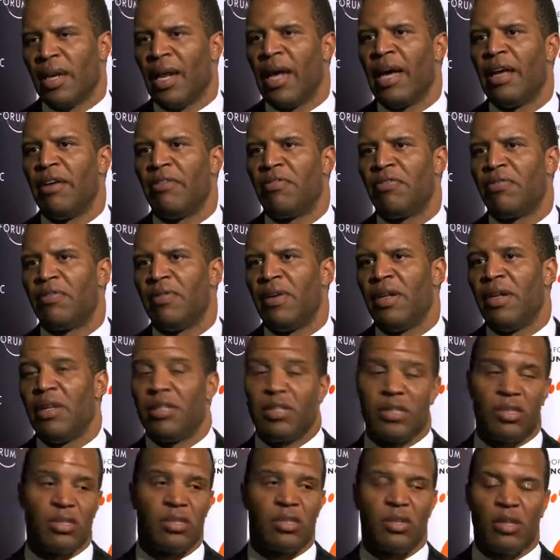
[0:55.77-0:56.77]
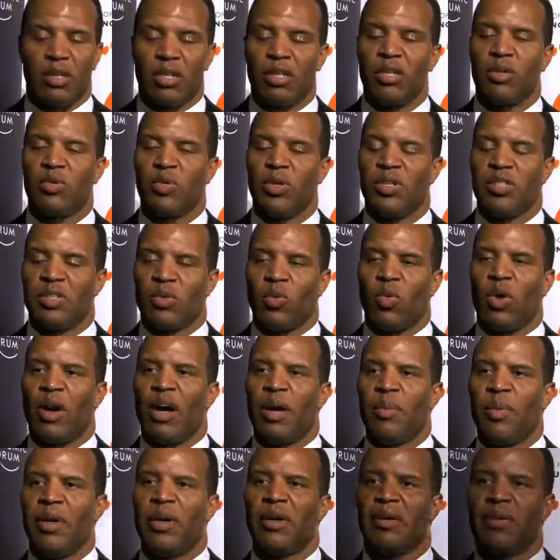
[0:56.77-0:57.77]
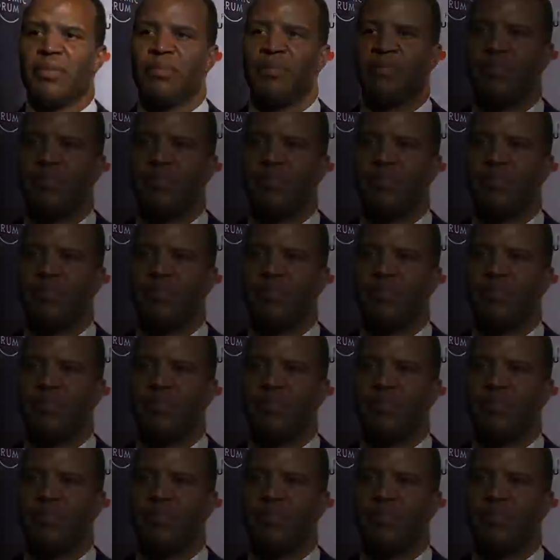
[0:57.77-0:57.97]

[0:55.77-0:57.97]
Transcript: life, and this is a good reason why I'm here.